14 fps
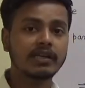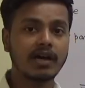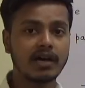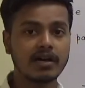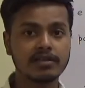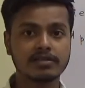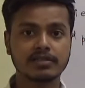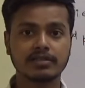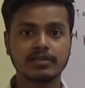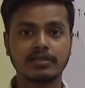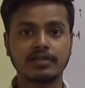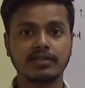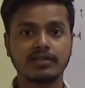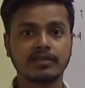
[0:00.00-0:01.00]
ask
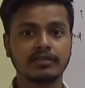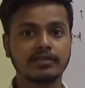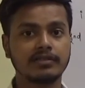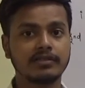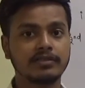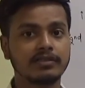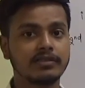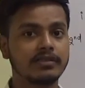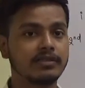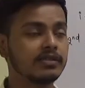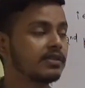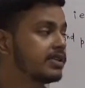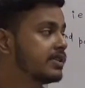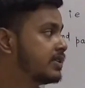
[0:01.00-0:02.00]

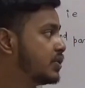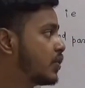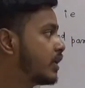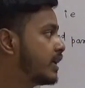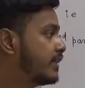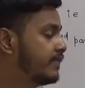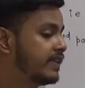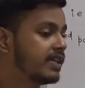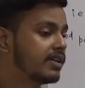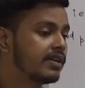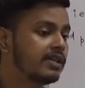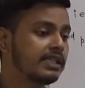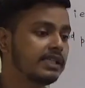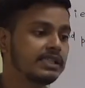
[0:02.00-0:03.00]
your
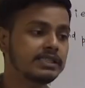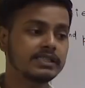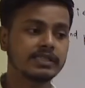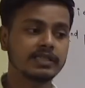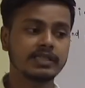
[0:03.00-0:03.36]
difficulties.